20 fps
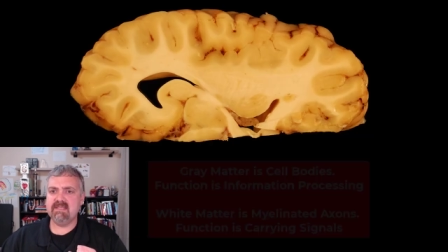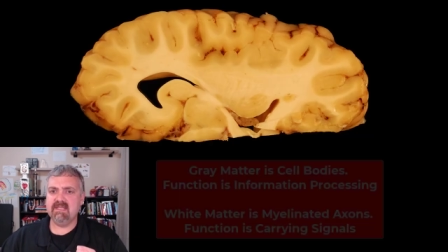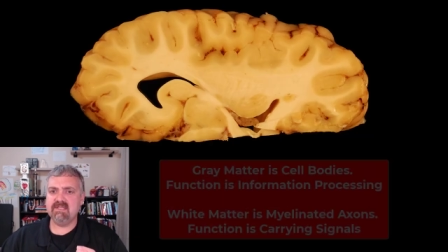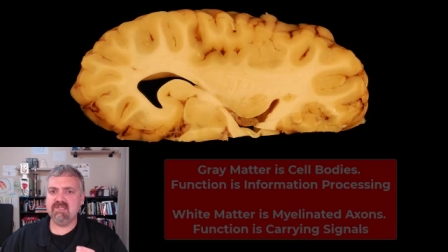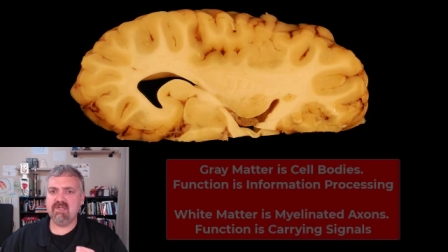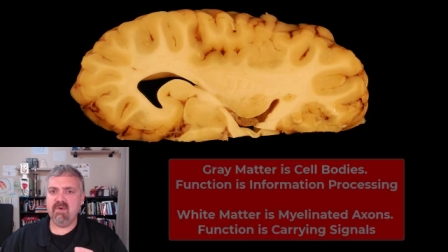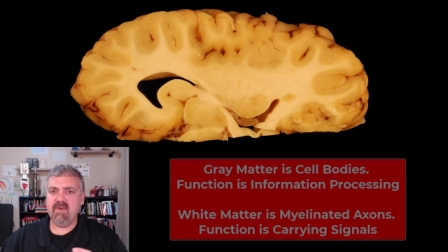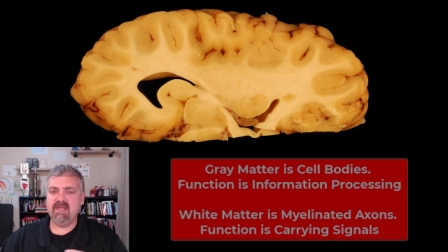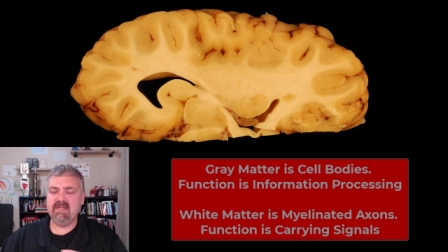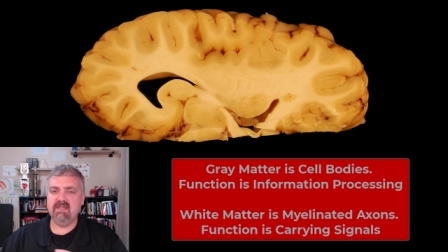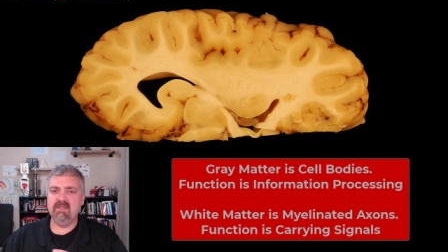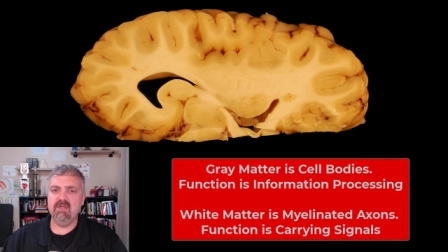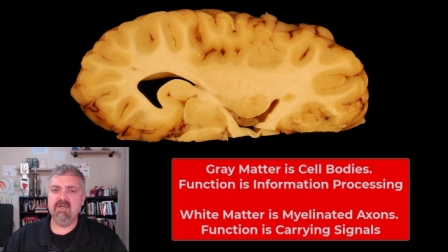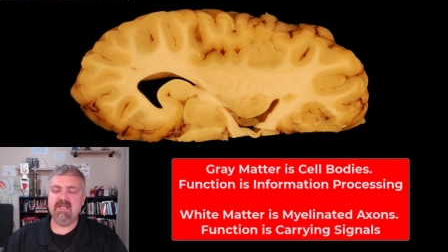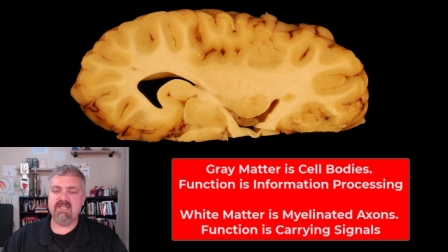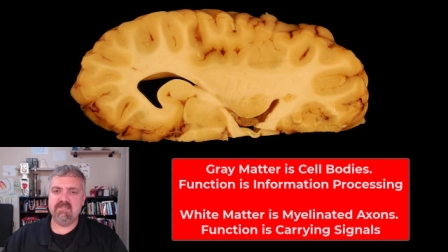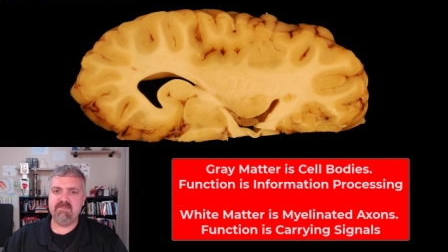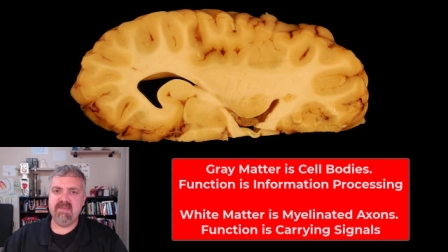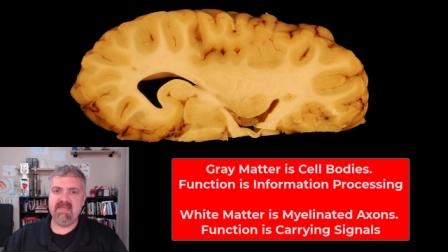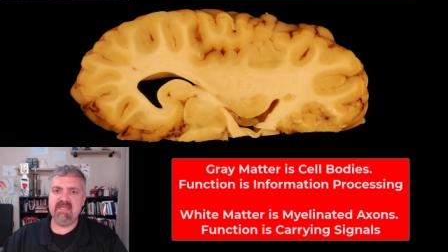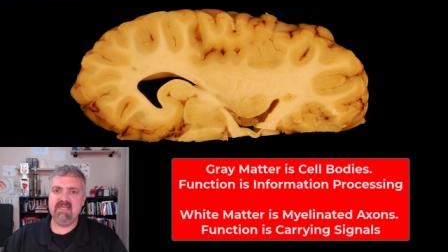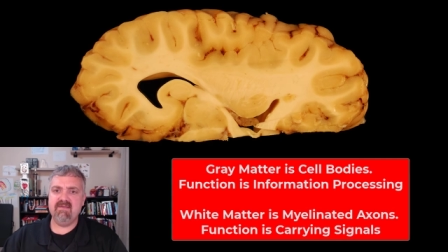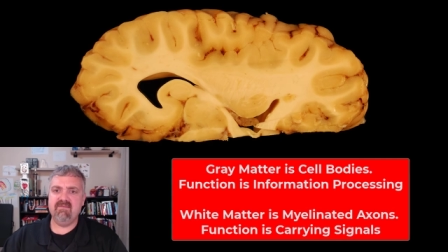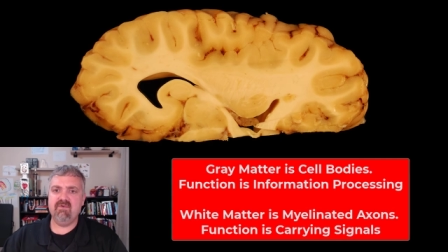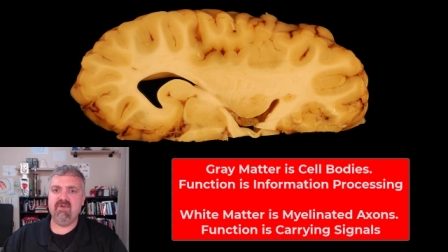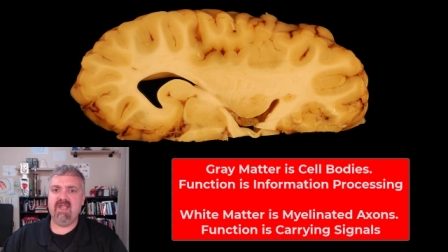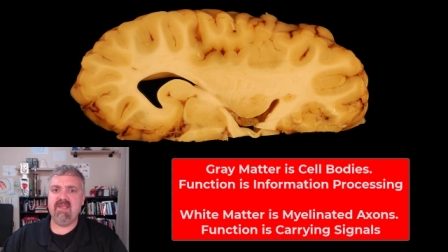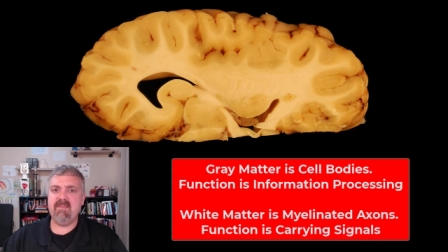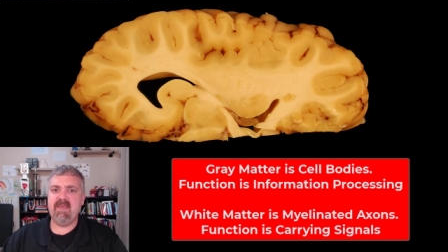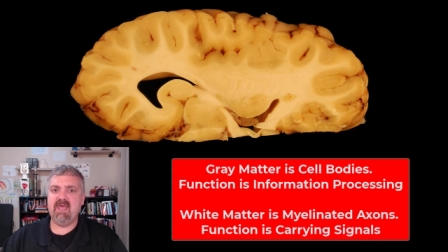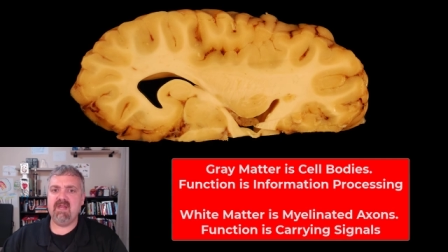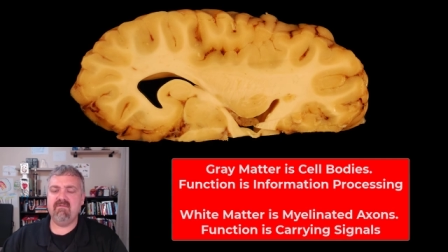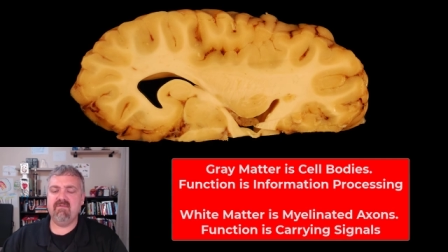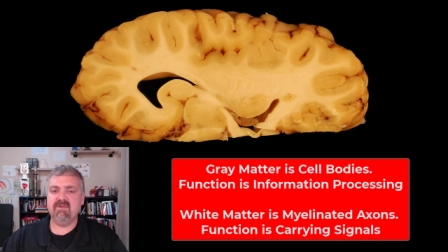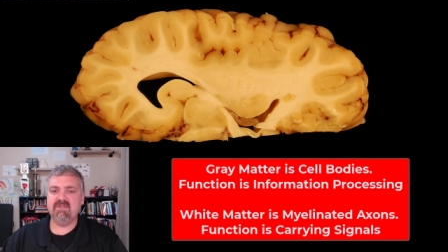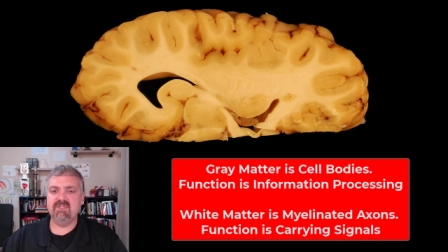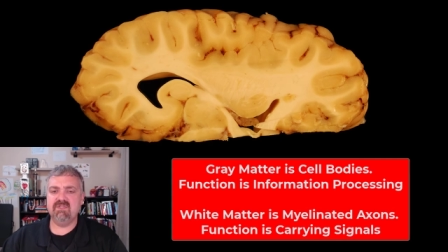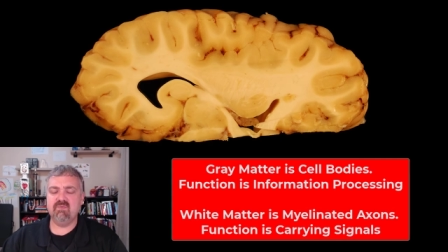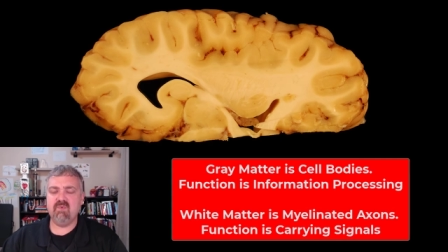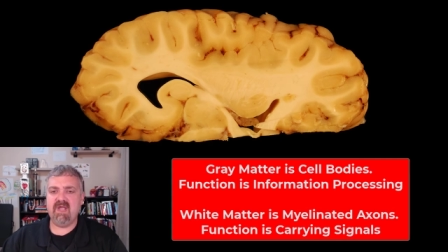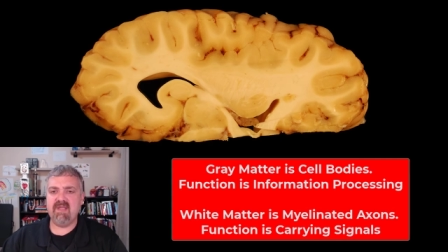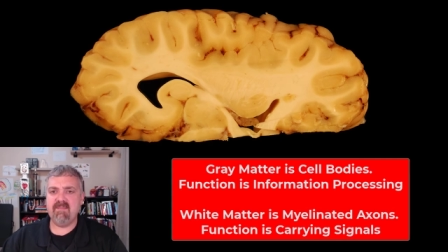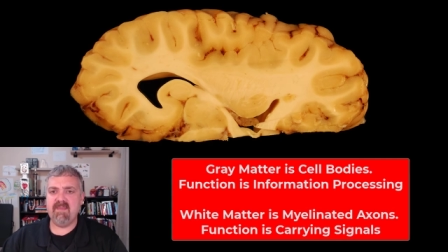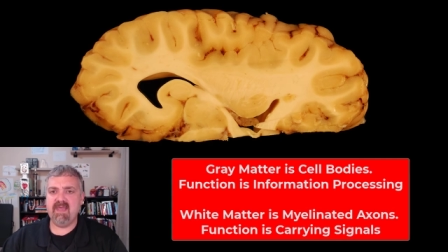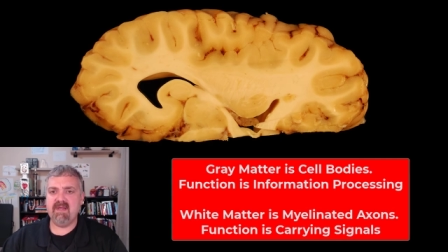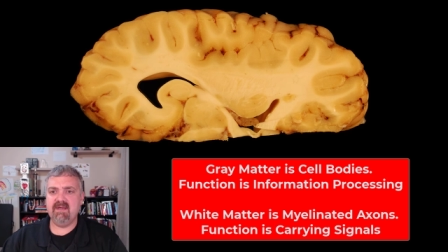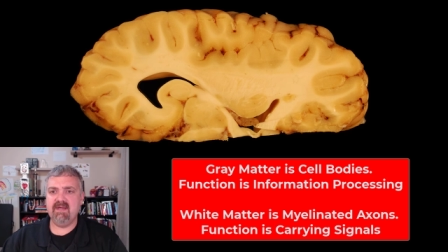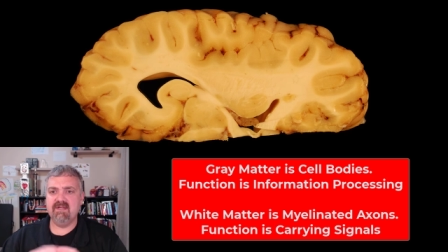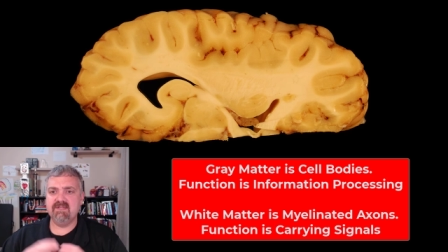let's let's go ahead and look at speaking of gray matter versus white matter.